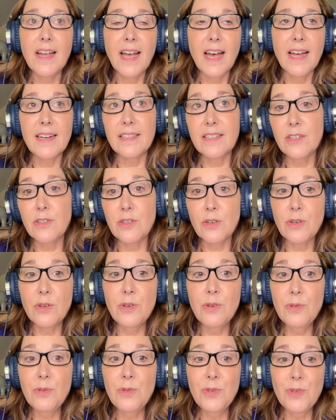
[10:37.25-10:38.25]
and I said to her,
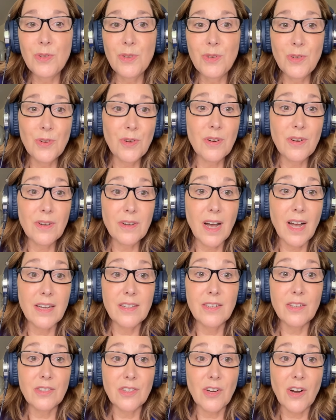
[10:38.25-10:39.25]
who's your
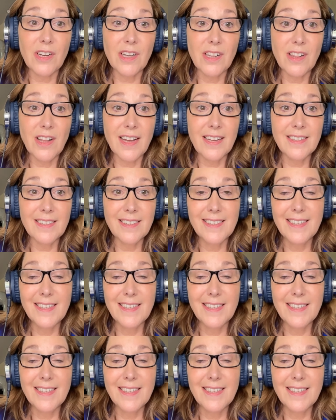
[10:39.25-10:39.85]
ideal target client?